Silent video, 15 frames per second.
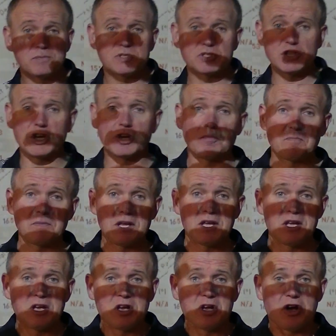So,
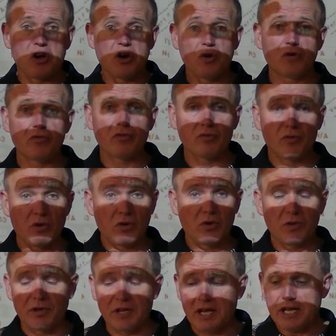
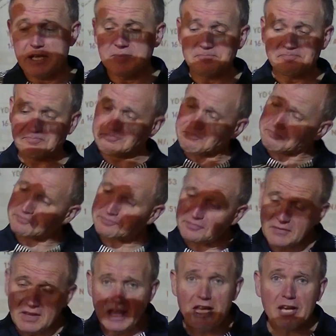overall there,
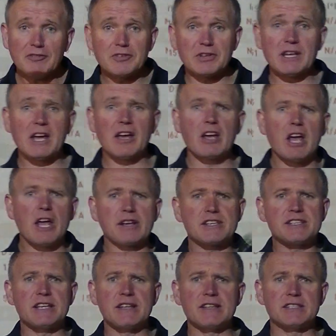after that
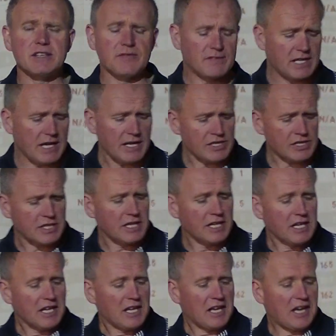extensive test,
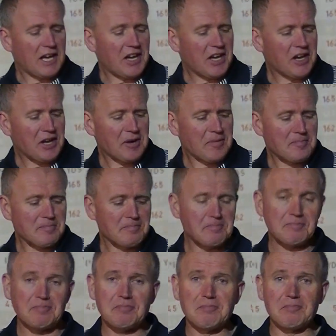
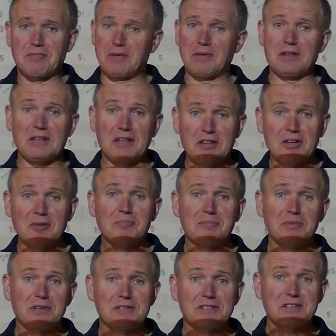the
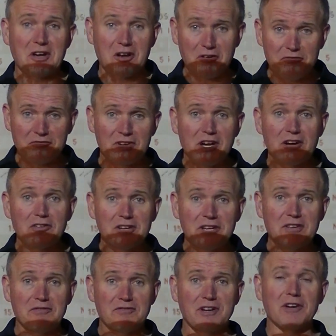numbers are very,
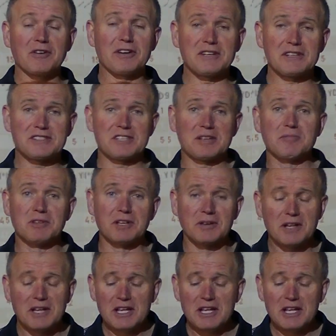very similar.